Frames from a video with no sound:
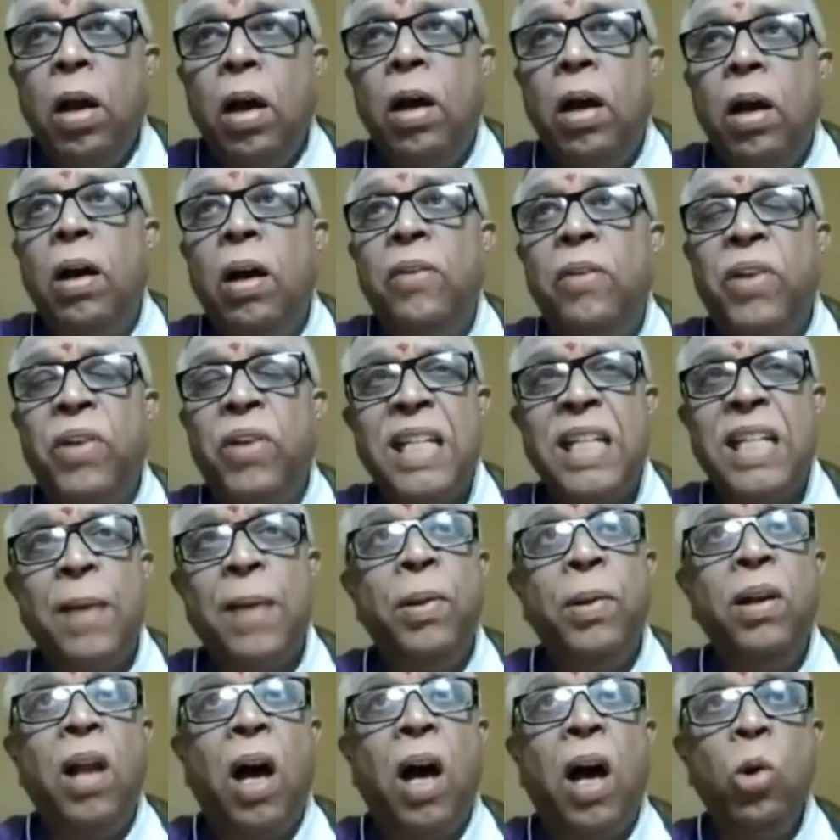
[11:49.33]
For
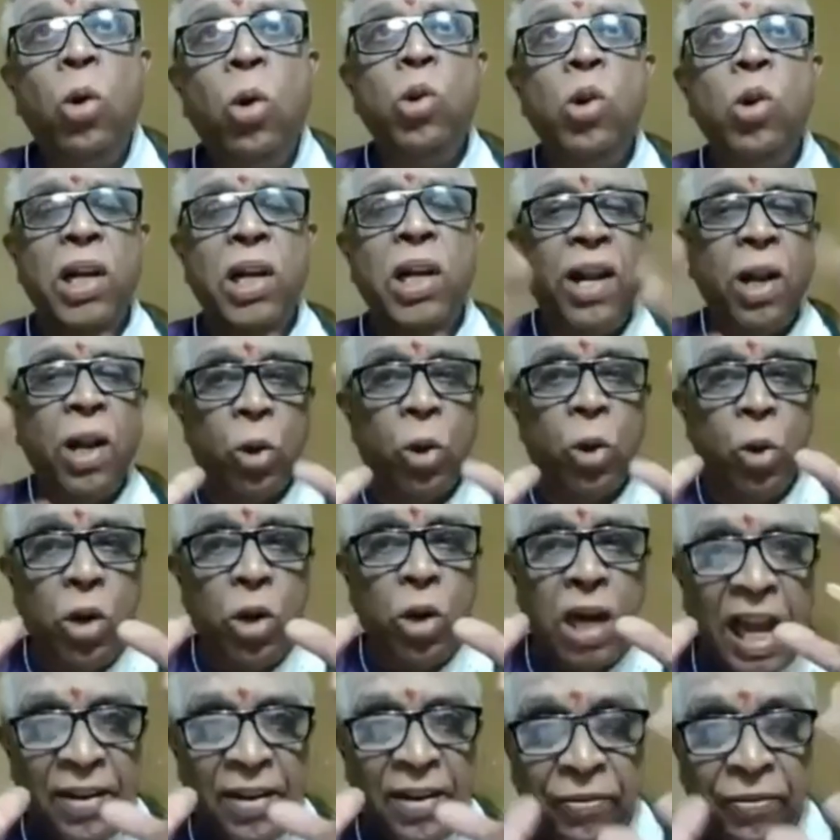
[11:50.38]
example, how to lead a good
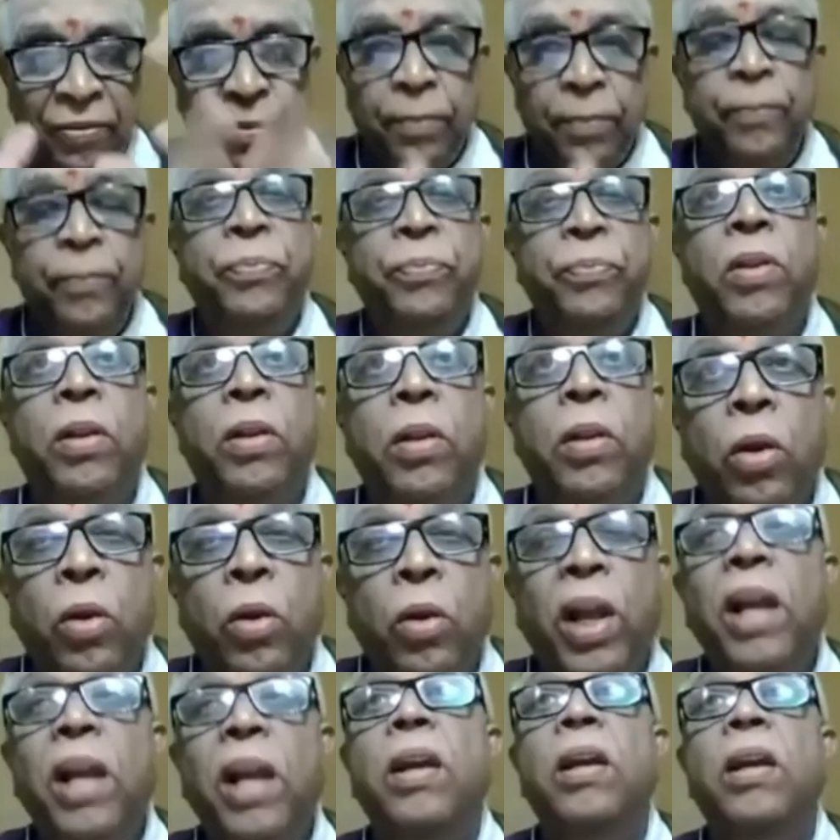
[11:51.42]
life.
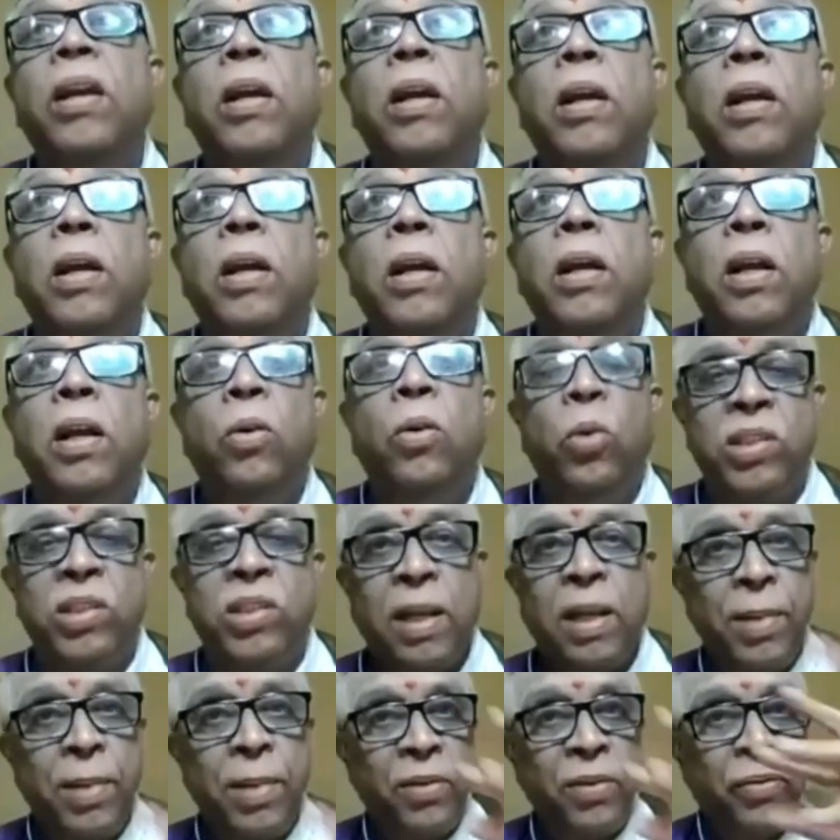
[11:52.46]
Okay. Now,
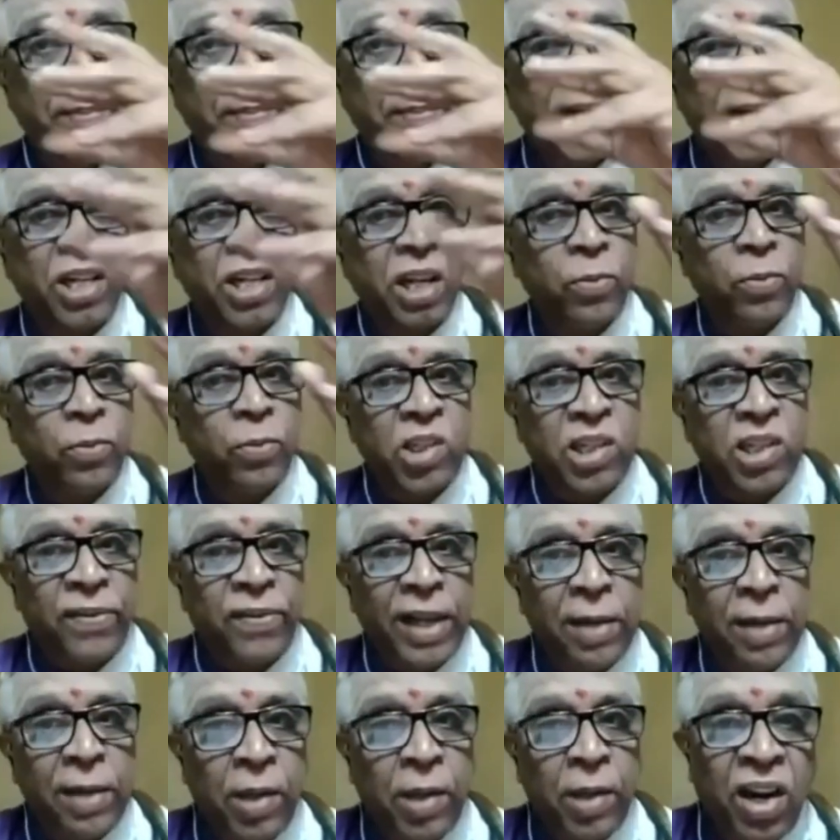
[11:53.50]
some information was
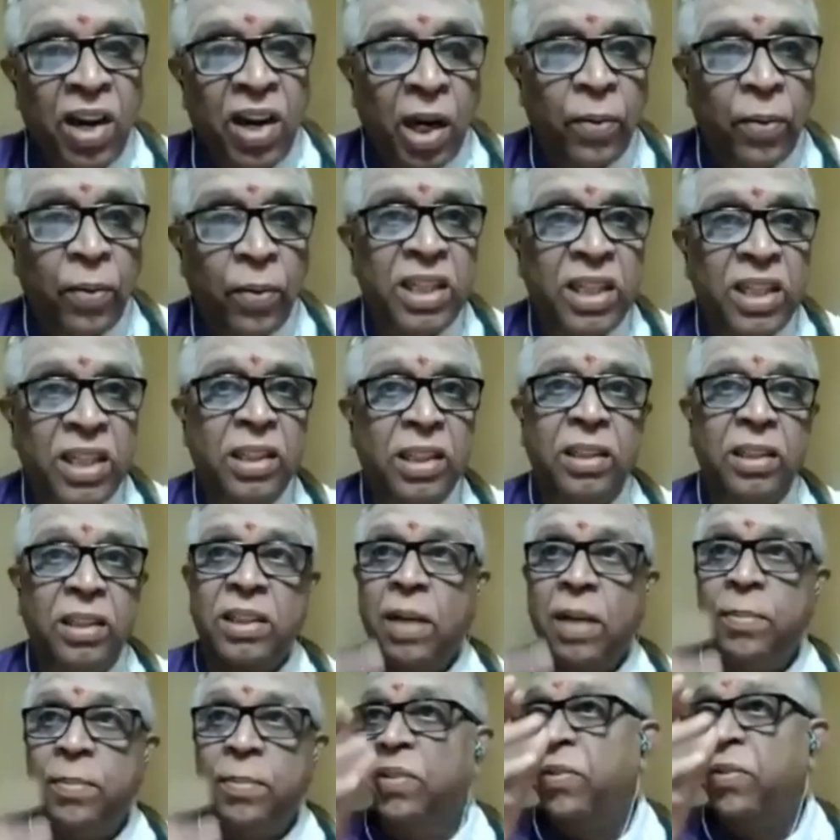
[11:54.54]
available in Rig Veda,
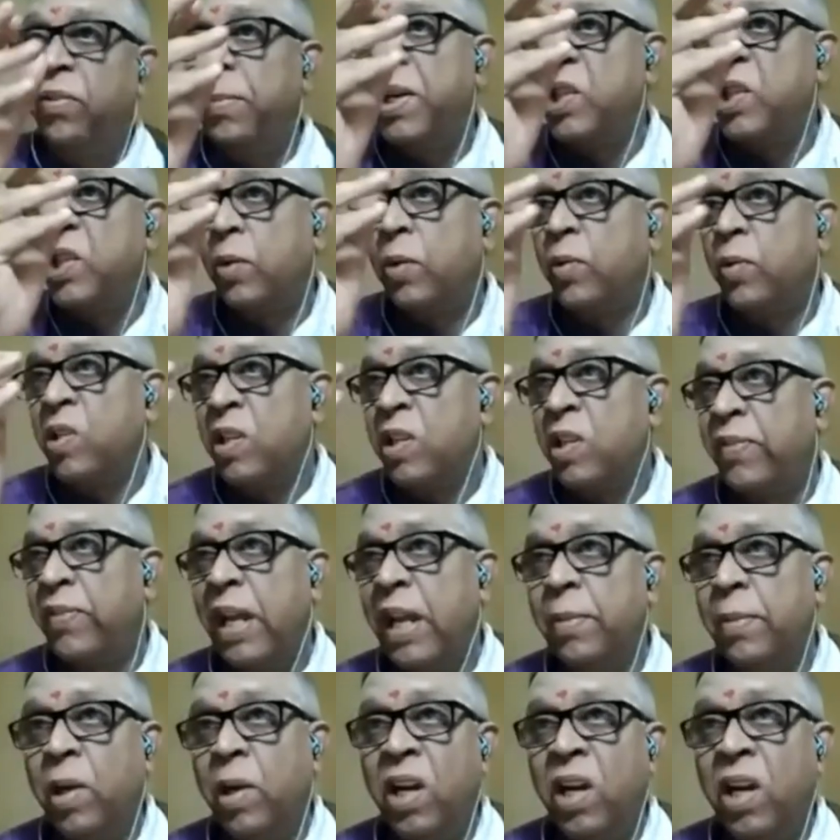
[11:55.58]
some information was
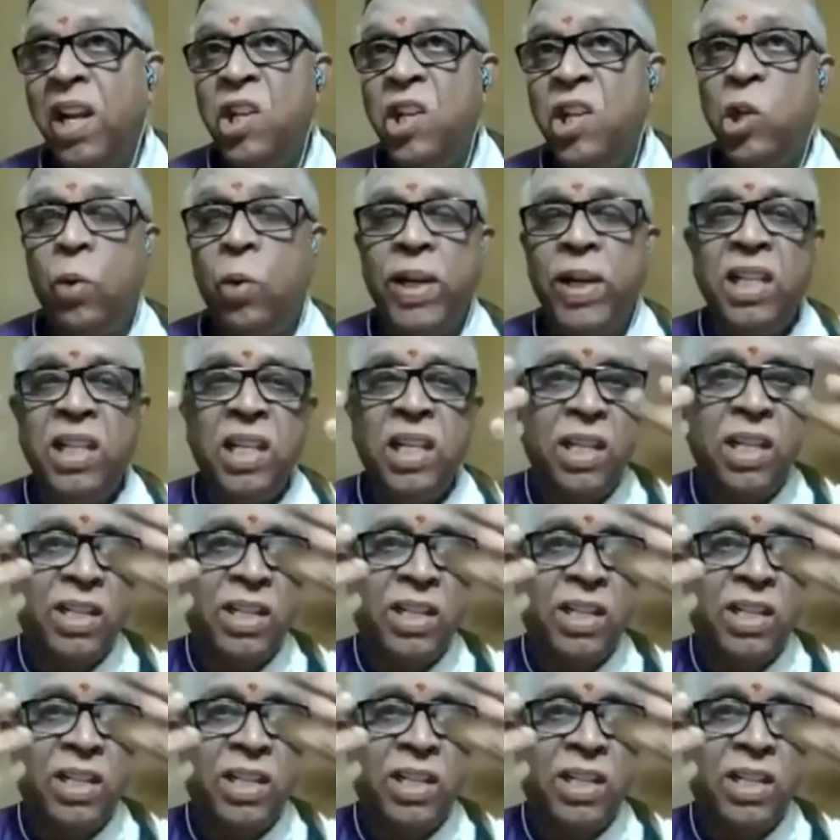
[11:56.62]
available in Yajurveda,